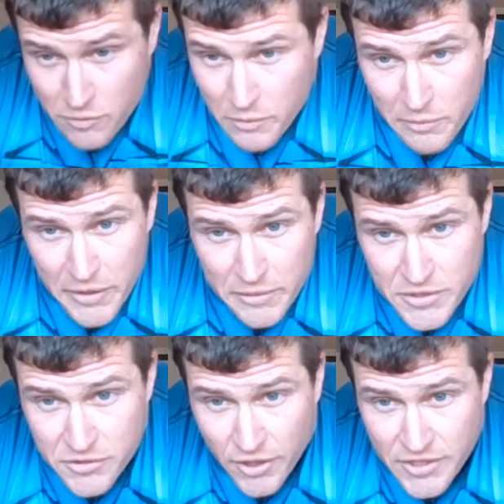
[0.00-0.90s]
what we were
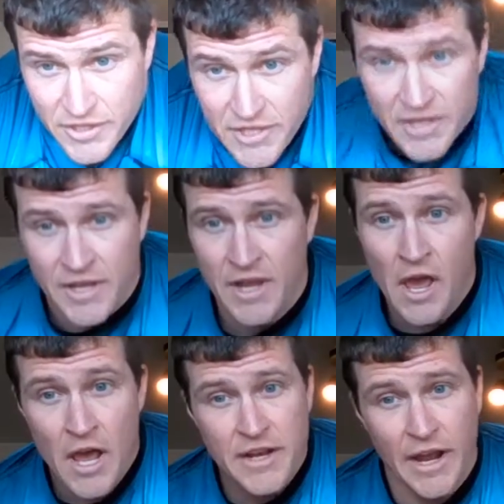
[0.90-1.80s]
instructed.
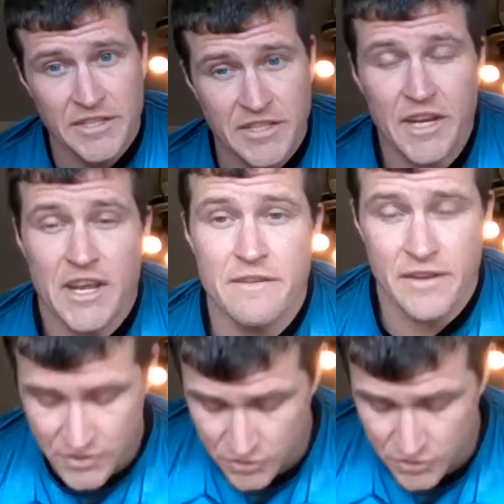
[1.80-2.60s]
Nice and even,